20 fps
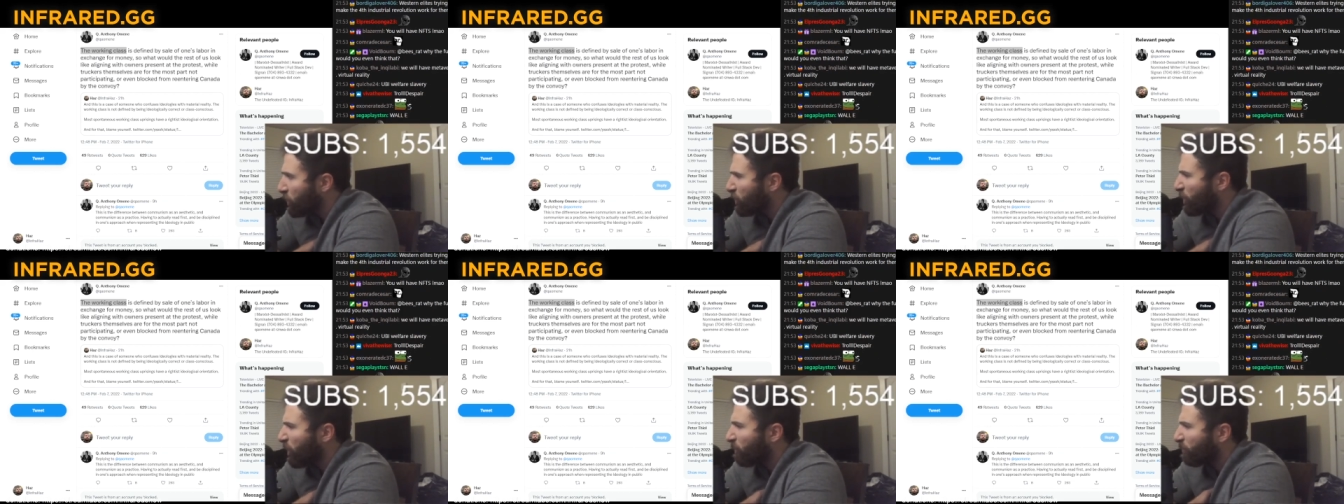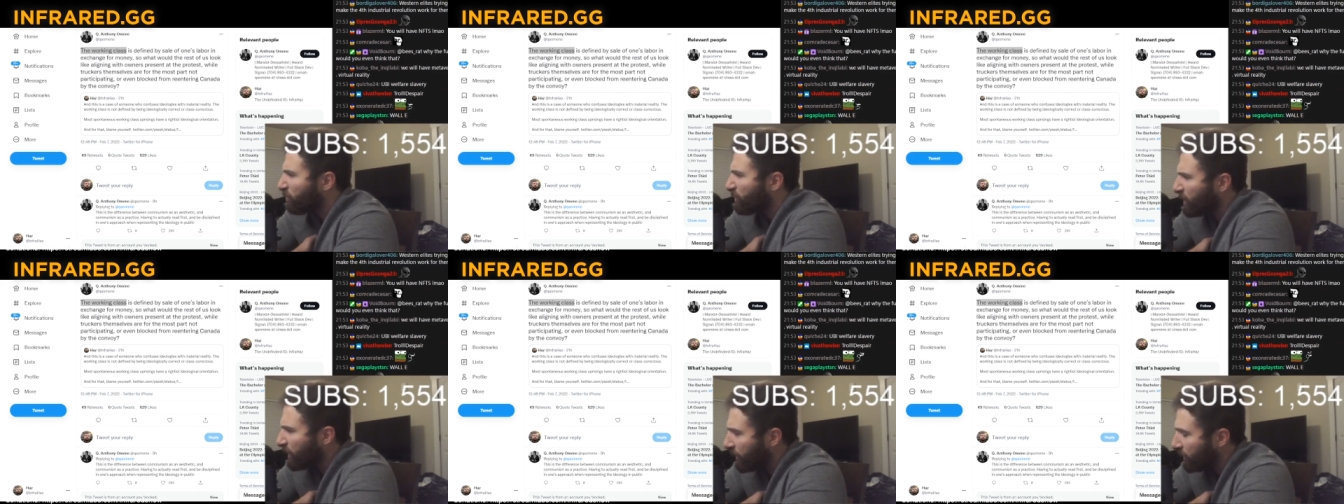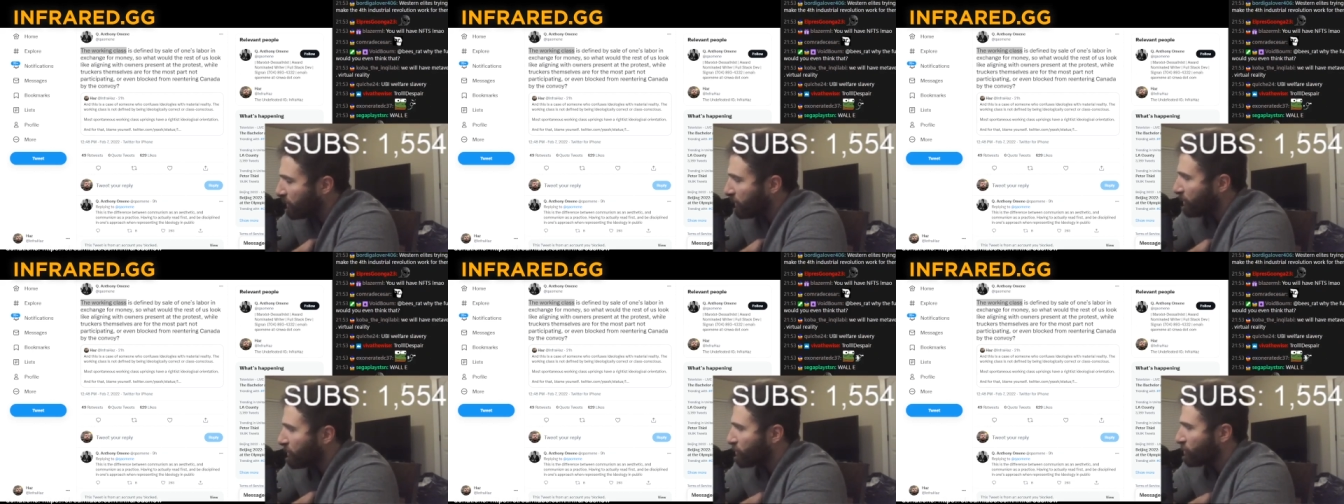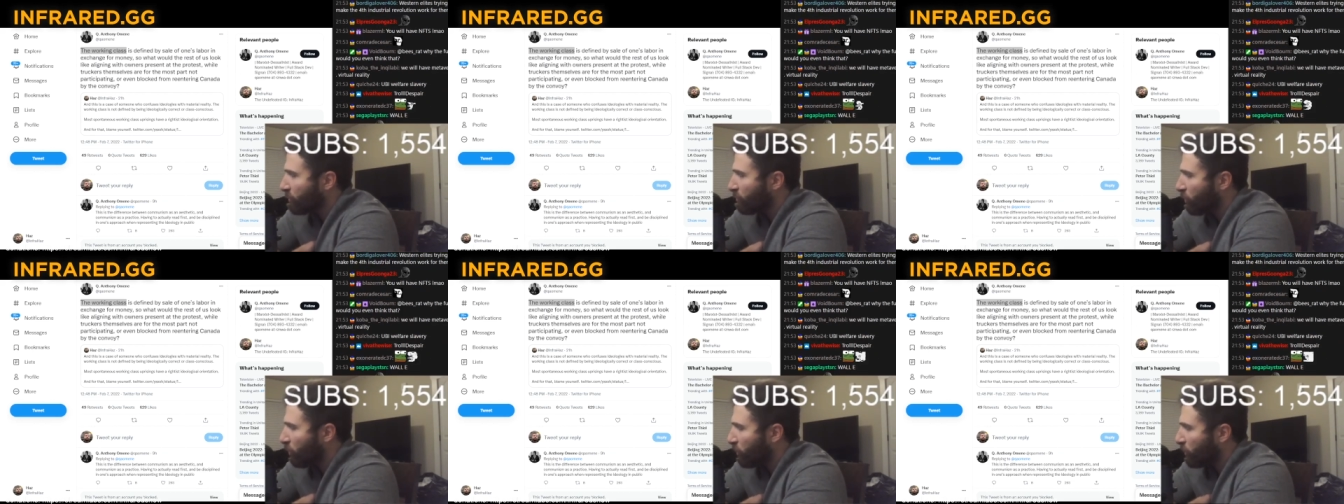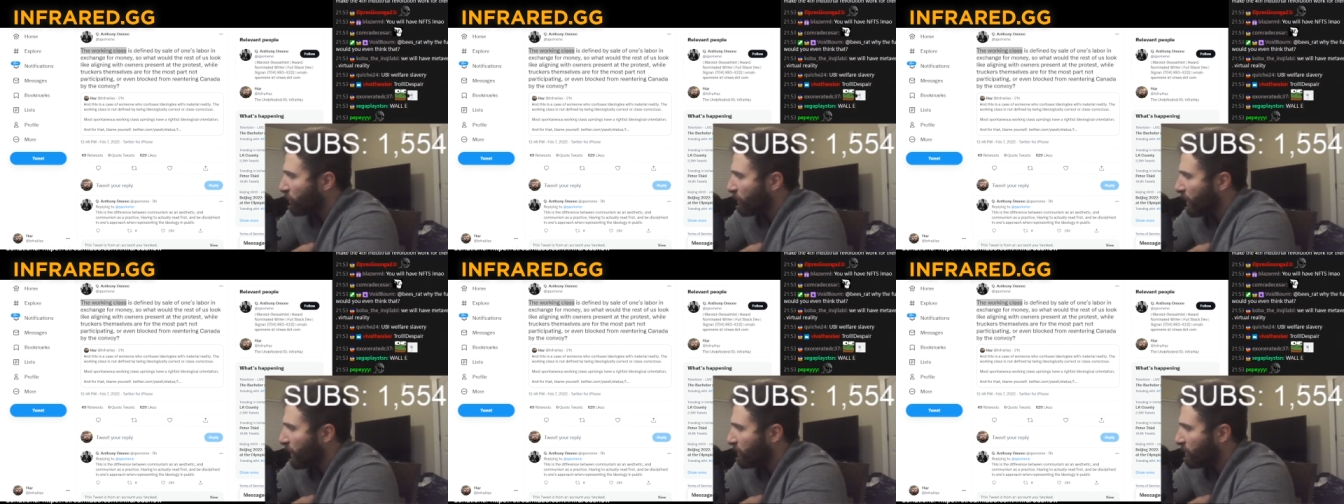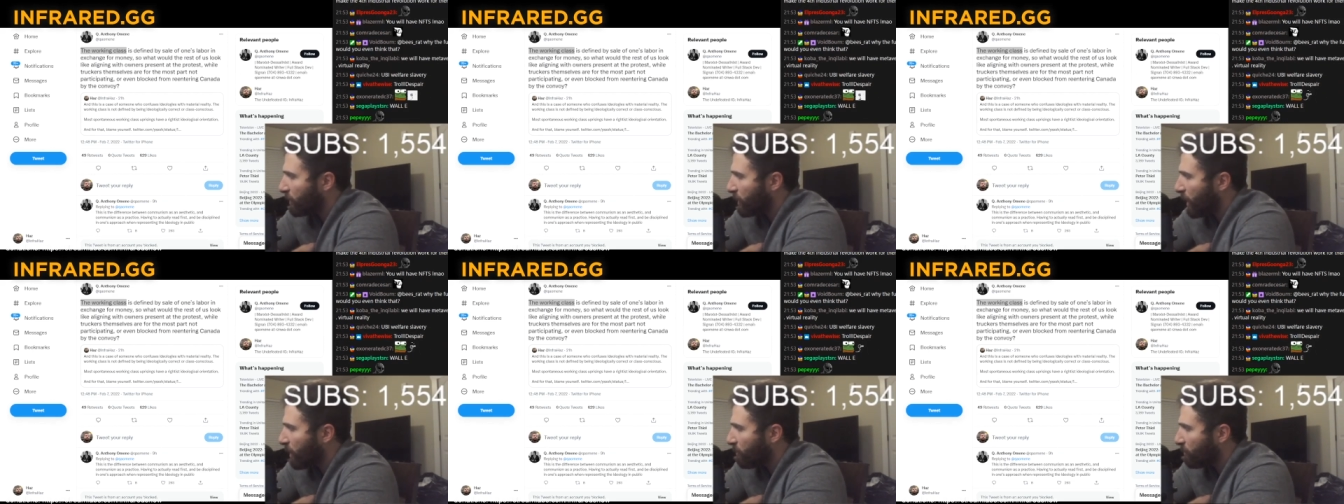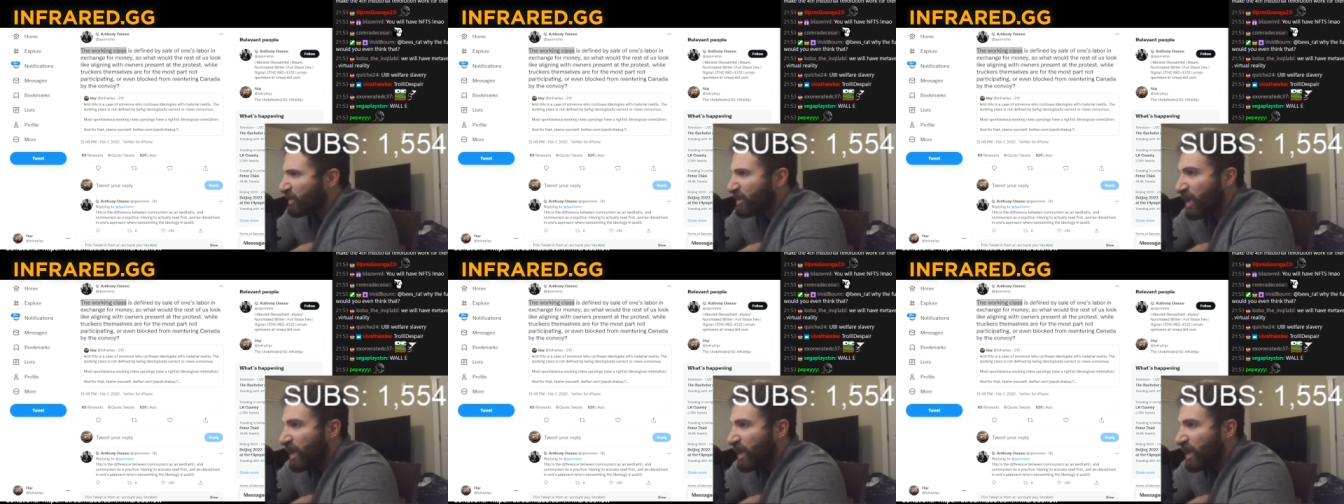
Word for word: completely subordinate them,